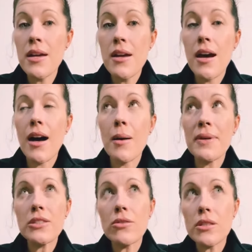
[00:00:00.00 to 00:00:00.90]
as
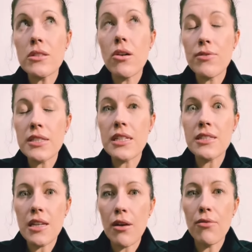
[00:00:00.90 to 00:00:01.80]
long as they're obviously
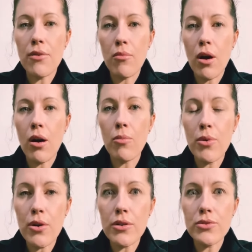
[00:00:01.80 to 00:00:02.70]
safe from wild
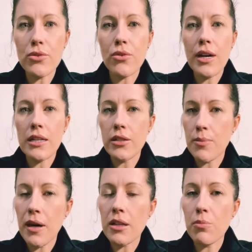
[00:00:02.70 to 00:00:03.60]
birds or any type of
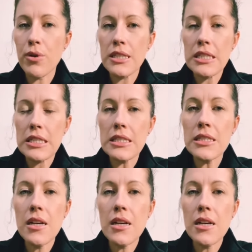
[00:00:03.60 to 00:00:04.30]
other predators,